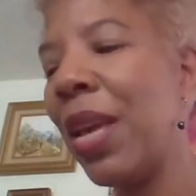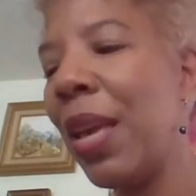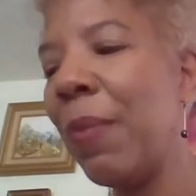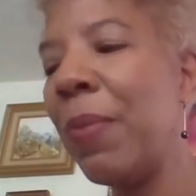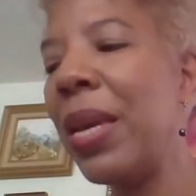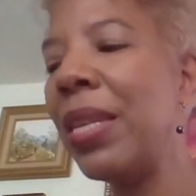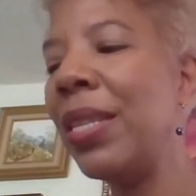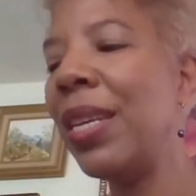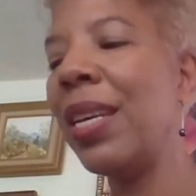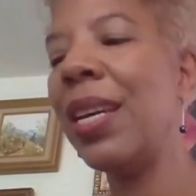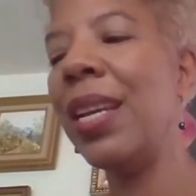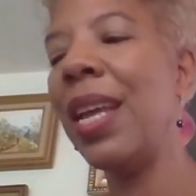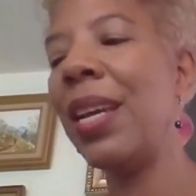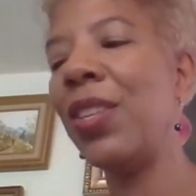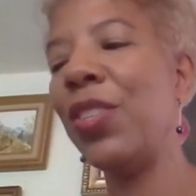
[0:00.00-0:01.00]
Amazing
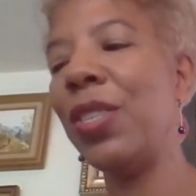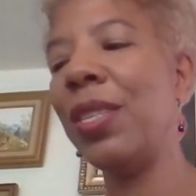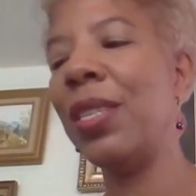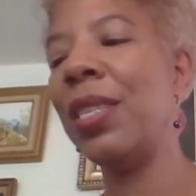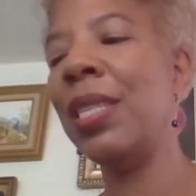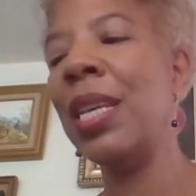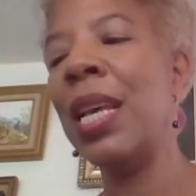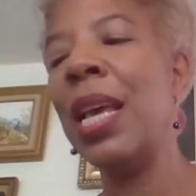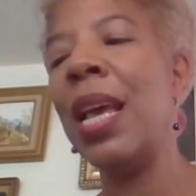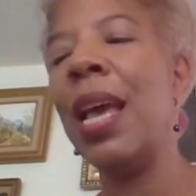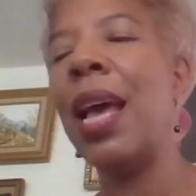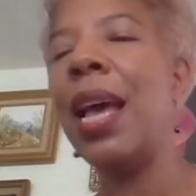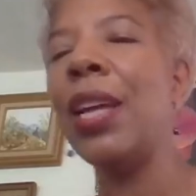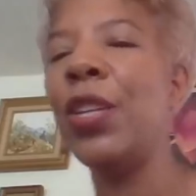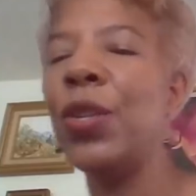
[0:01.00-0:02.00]
connections.
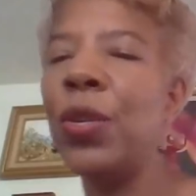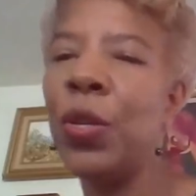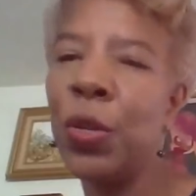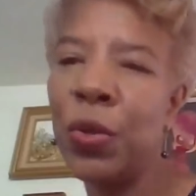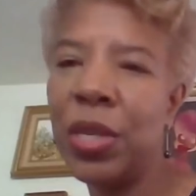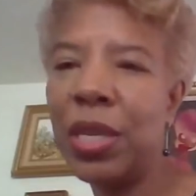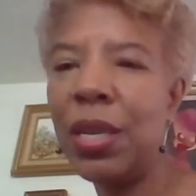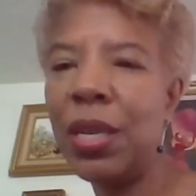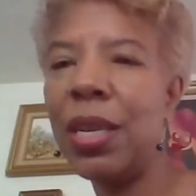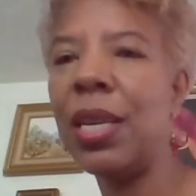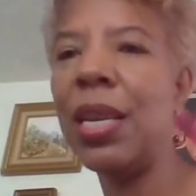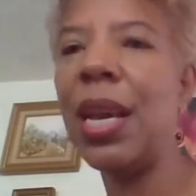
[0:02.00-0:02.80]
And you studied